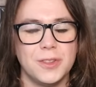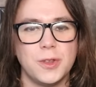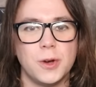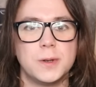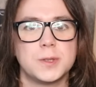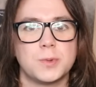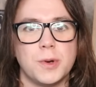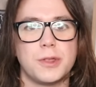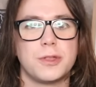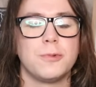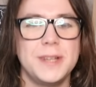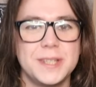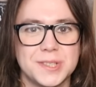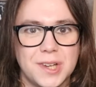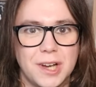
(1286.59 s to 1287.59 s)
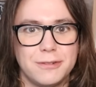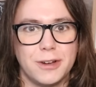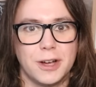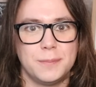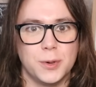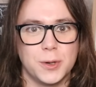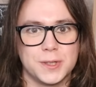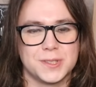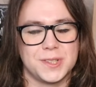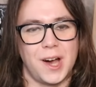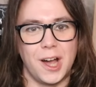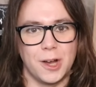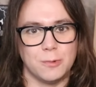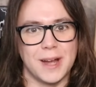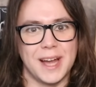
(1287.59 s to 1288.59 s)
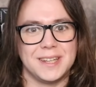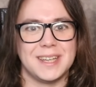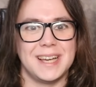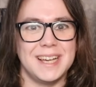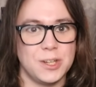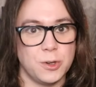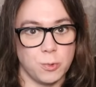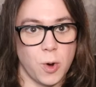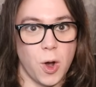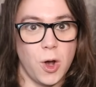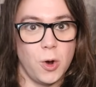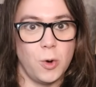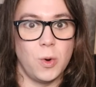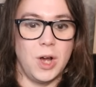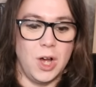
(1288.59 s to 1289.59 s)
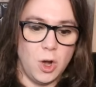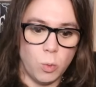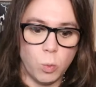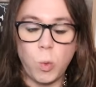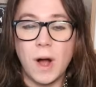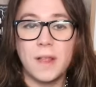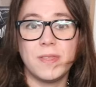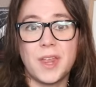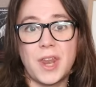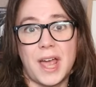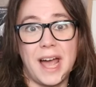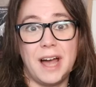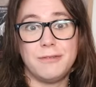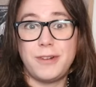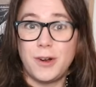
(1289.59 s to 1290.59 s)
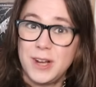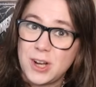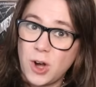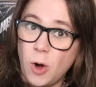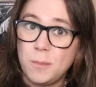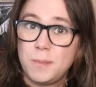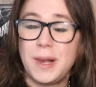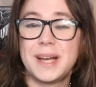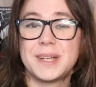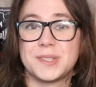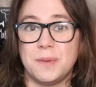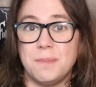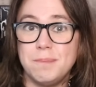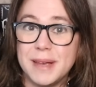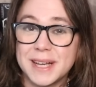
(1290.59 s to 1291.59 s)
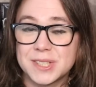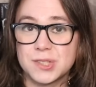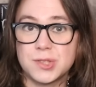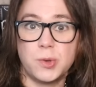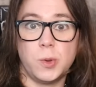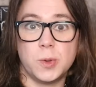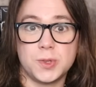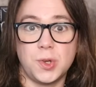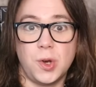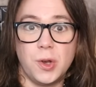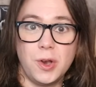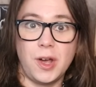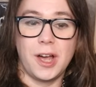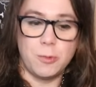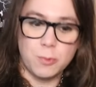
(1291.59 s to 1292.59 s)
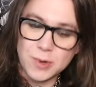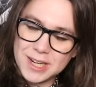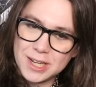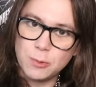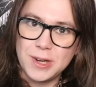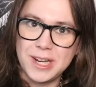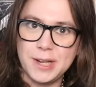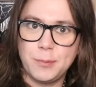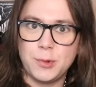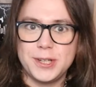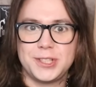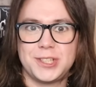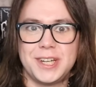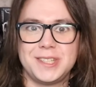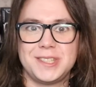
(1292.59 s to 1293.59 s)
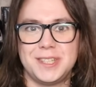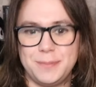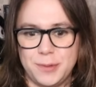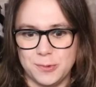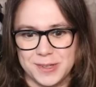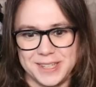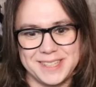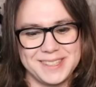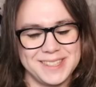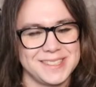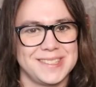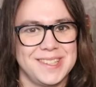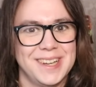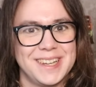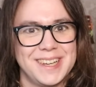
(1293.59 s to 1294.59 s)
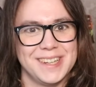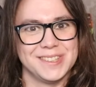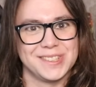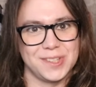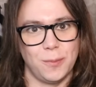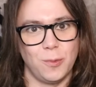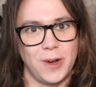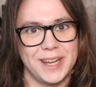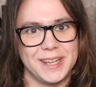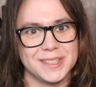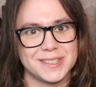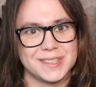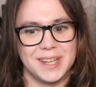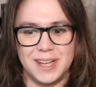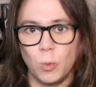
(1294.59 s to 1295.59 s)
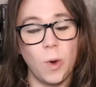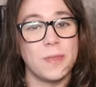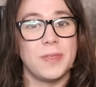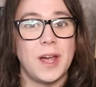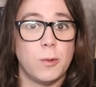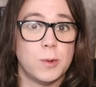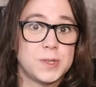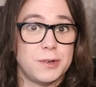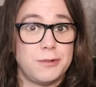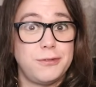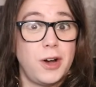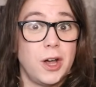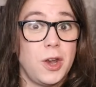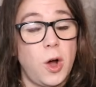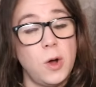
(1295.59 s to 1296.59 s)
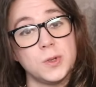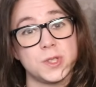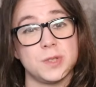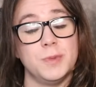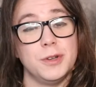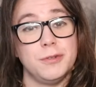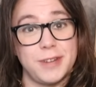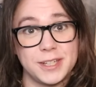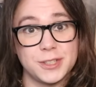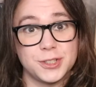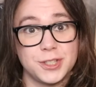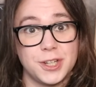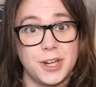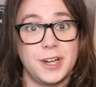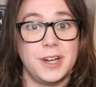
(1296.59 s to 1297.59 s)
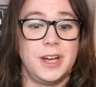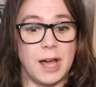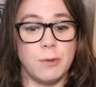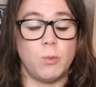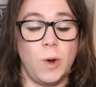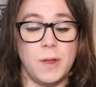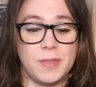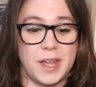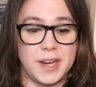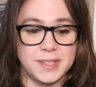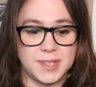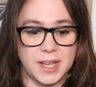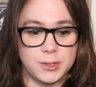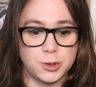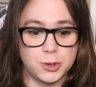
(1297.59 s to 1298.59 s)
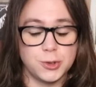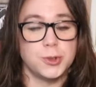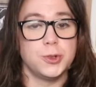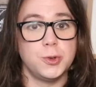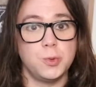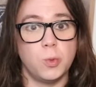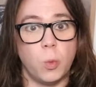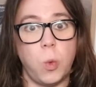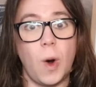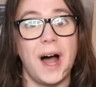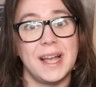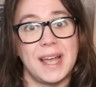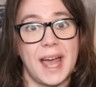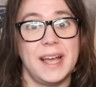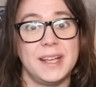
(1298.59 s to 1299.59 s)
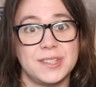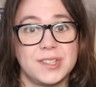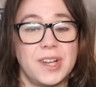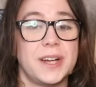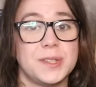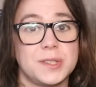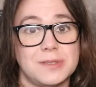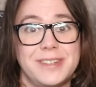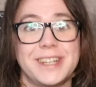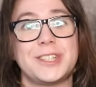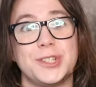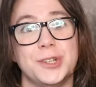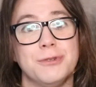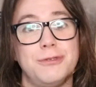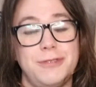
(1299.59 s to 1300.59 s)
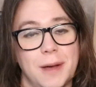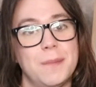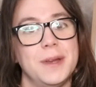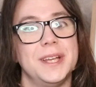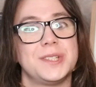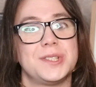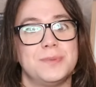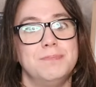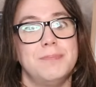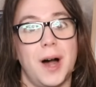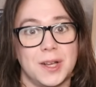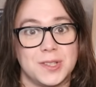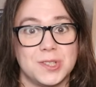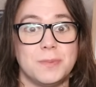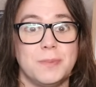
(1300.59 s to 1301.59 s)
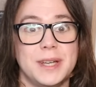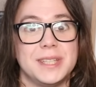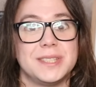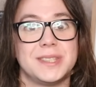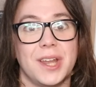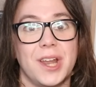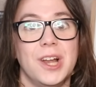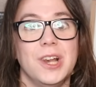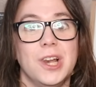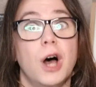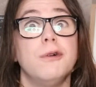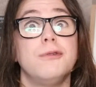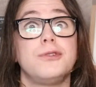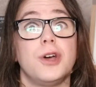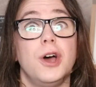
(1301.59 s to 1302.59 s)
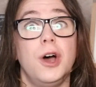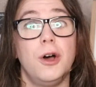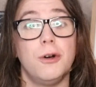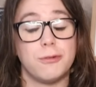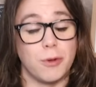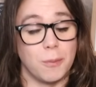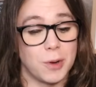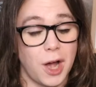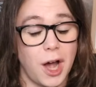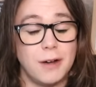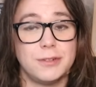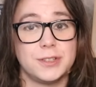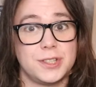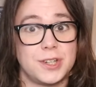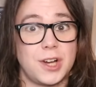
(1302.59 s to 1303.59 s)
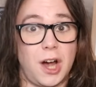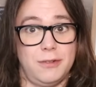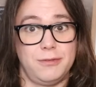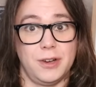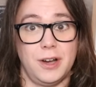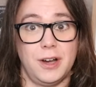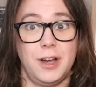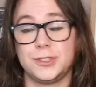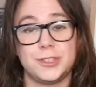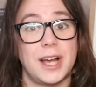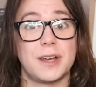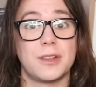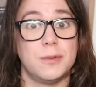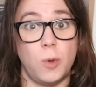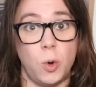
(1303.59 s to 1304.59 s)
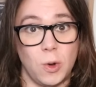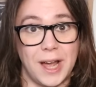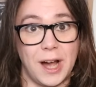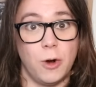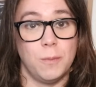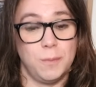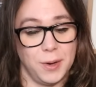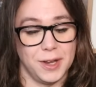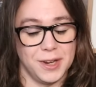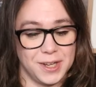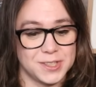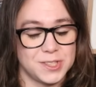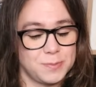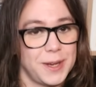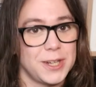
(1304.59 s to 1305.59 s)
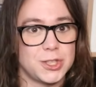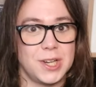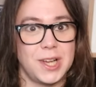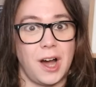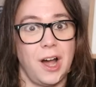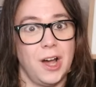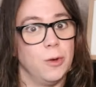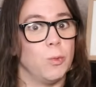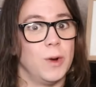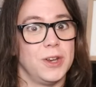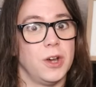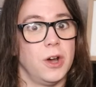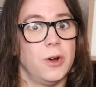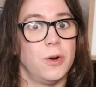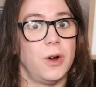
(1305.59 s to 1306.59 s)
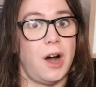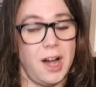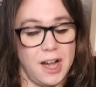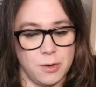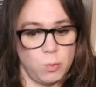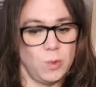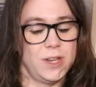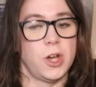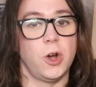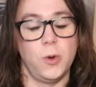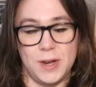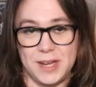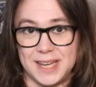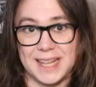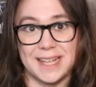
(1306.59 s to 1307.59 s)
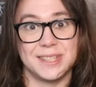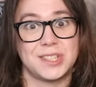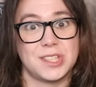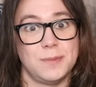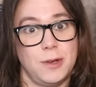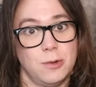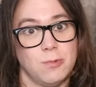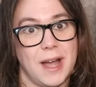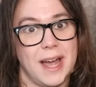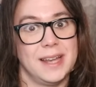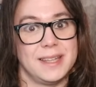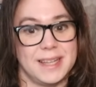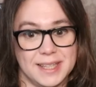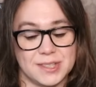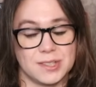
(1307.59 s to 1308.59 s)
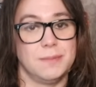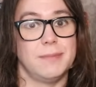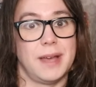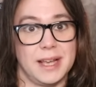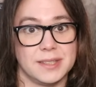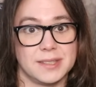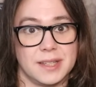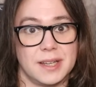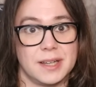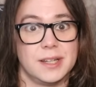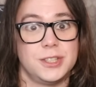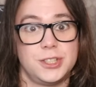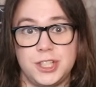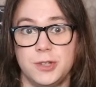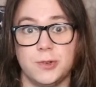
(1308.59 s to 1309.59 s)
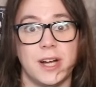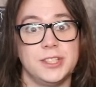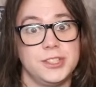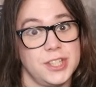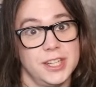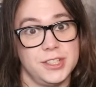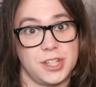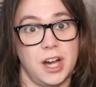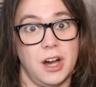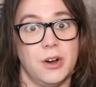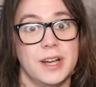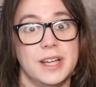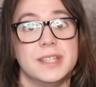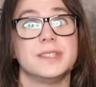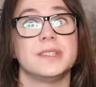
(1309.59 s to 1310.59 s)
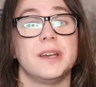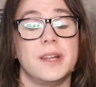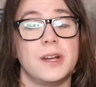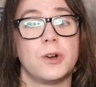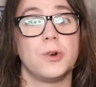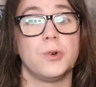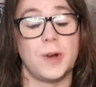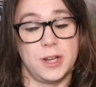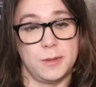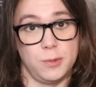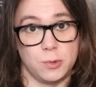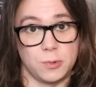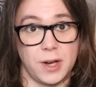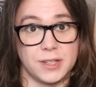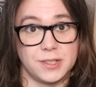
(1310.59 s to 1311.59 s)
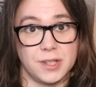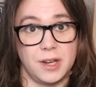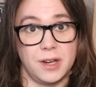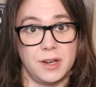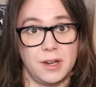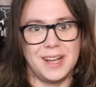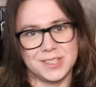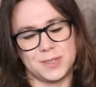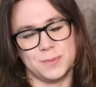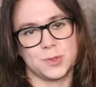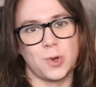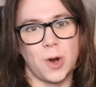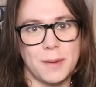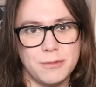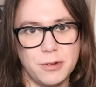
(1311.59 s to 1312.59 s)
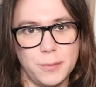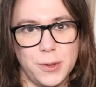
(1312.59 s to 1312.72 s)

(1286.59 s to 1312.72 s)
Those were three sci-fi books that I read in a row. One that I have very complex and mixed thoughts on. I really, really appreciate it, but really dislike it in some ways. One that was a fun, wholesome adventure, and one that is a true YA science fiction feminist masterpiece that I loved from cover to cover. Check them all out, but especially Iron Widow. Iron Widow needs to be read. It's amazing. Xiran is an incredible writer. And subscribe for